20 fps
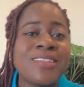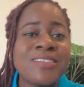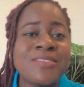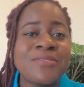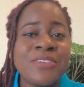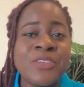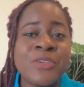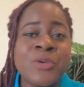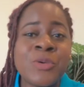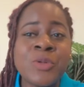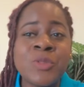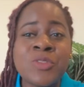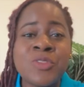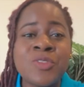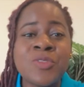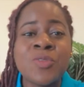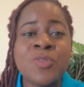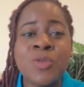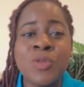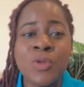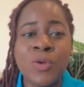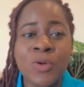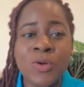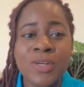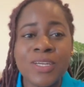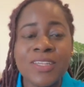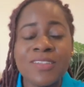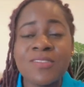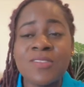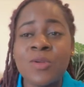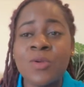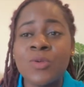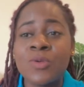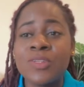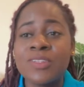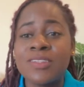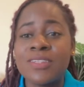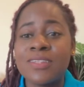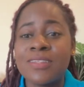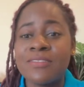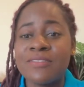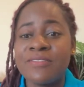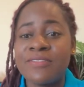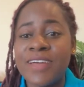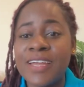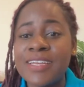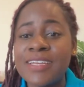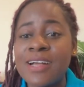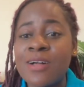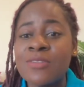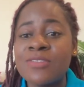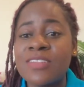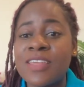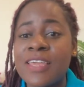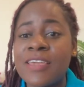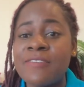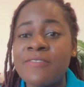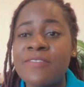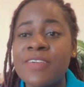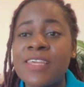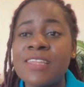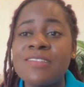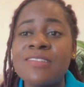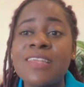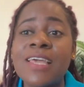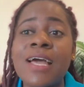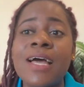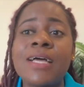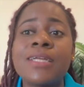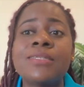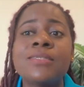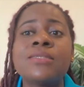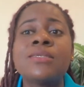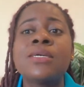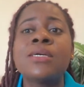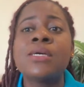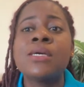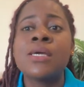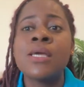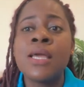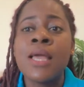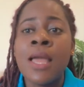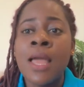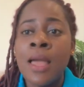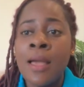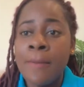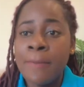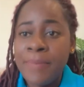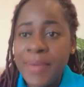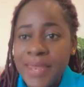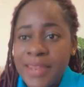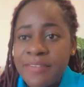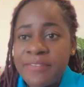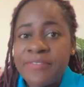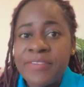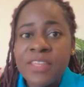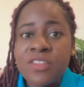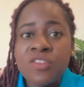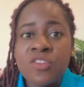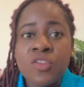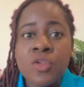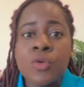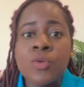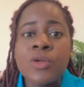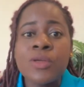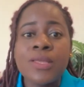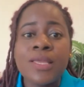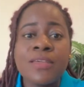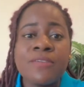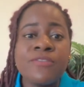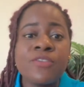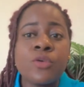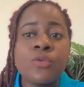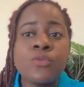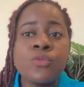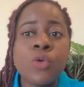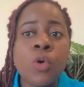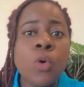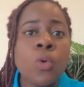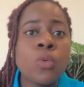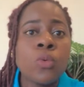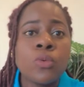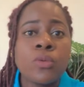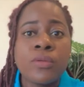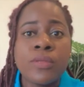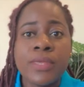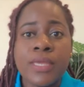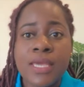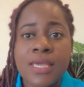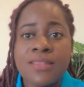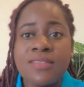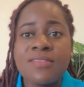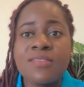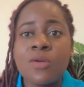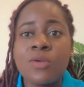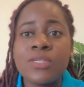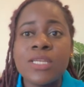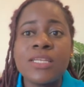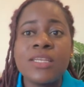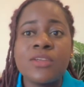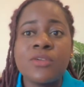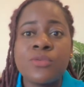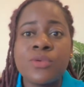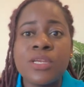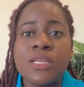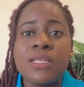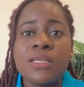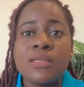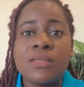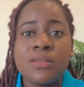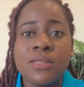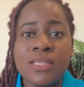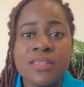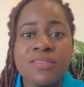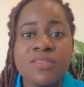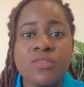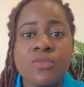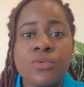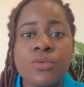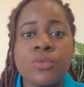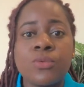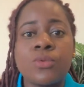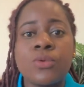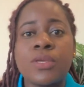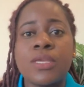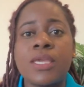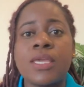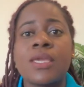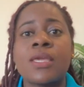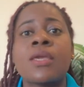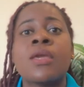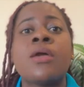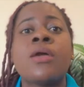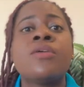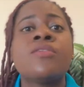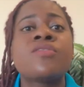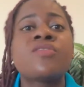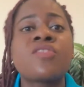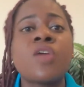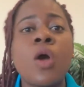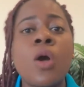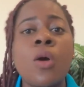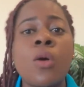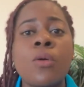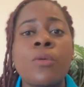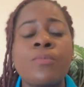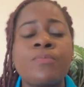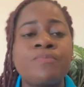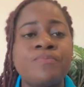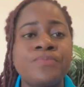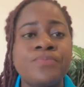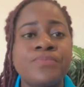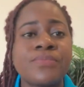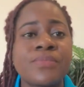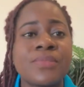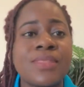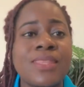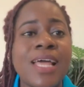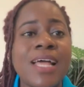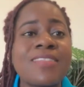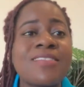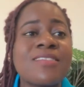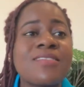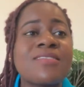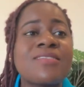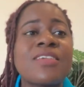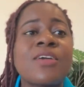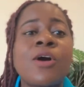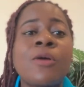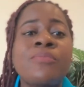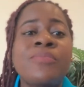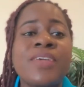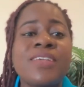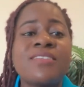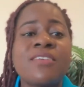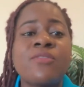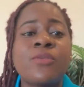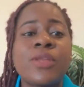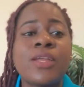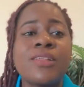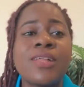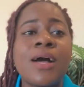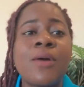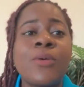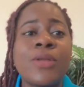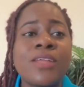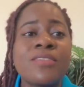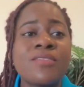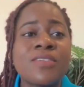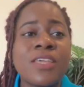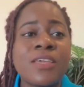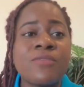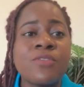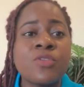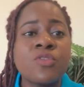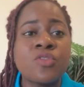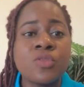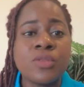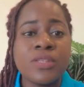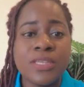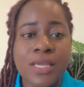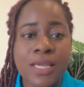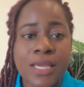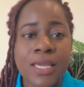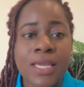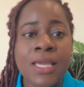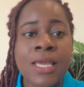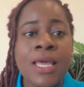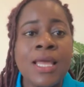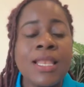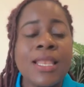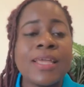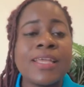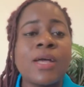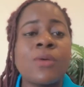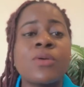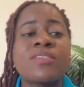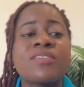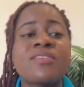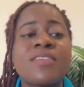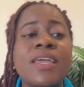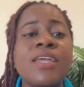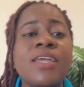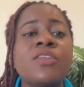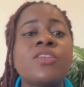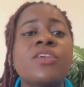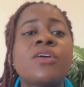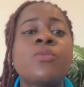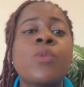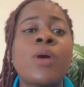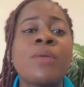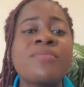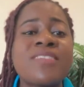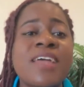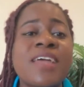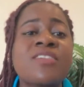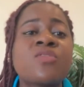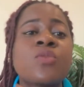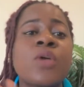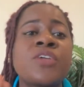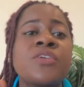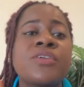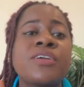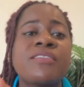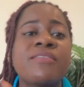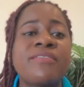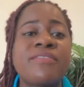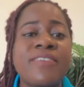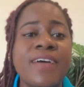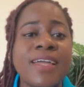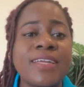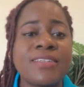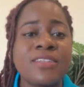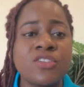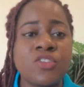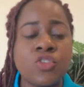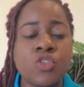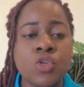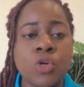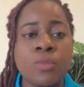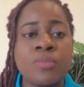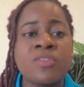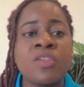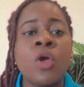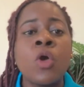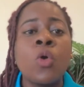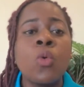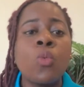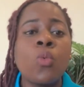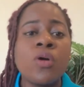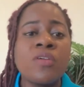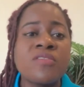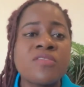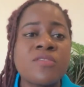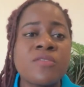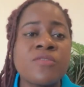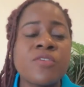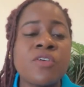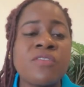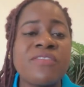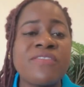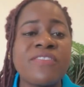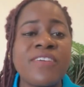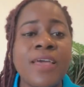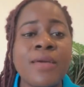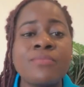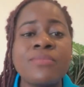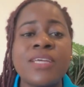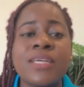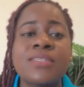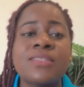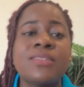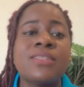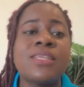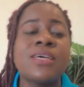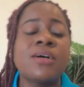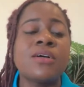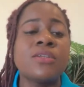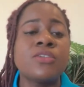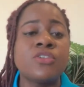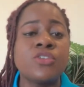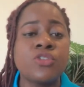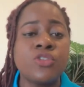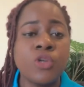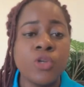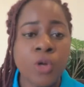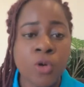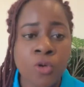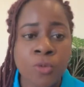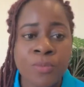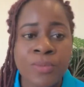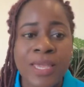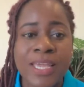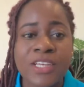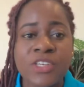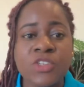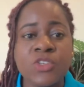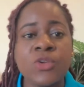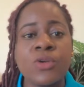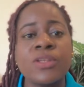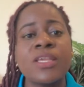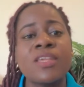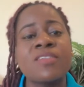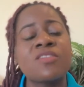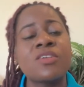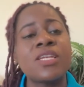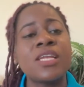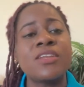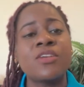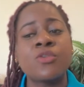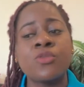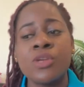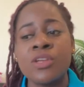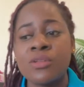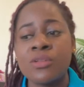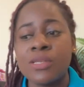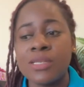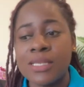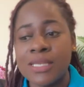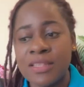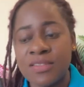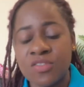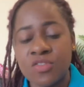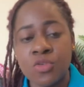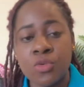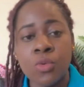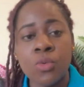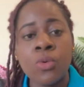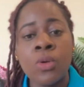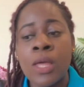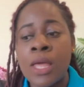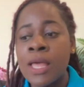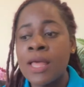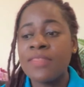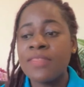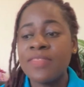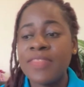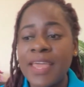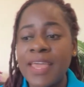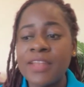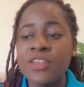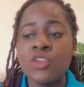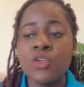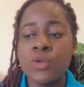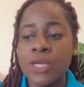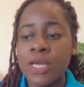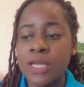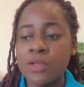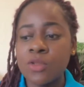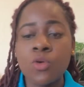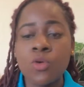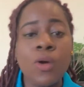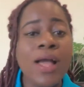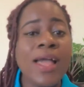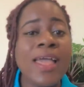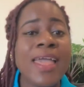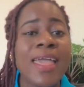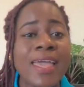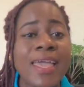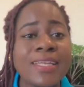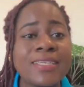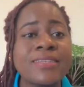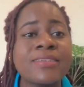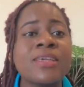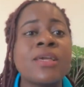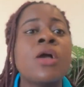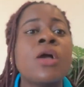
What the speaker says: this video too long, so find out if it can benefit you if your role is under the green list role. Okay, so that is the update I wanted to give you today. Like I was saying, the websites where you can find these jobs. Once you've confirmed that the occupation is under the green list rule, then you can go ahead